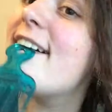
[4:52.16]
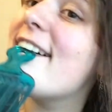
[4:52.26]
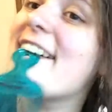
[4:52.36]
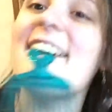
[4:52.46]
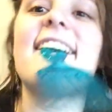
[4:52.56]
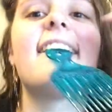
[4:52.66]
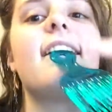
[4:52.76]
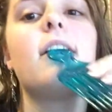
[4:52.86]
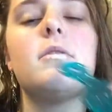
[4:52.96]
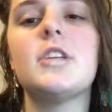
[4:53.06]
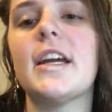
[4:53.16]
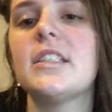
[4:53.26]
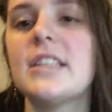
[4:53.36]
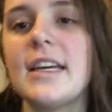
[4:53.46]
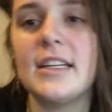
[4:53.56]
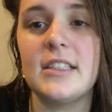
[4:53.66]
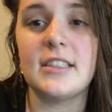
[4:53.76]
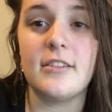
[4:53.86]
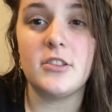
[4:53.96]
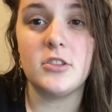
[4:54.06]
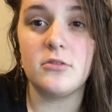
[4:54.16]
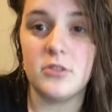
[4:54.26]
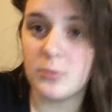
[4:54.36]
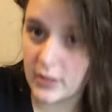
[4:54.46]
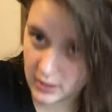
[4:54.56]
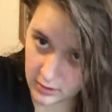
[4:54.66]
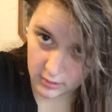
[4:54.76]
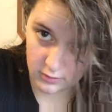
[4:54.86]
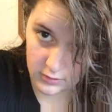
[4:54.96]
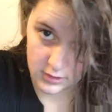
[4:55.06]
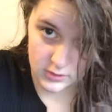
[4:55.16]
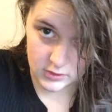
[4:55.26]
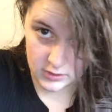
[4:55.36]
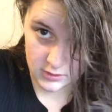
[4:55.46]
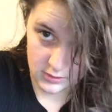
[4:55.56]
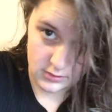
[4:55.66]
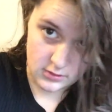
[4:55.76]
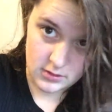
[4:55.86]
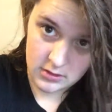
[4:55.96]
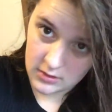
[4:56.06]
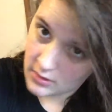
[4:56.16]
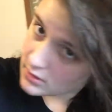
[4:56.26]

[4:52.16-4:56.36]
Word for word: Okay, I'm dressed. I just have to do my hair, obviously, since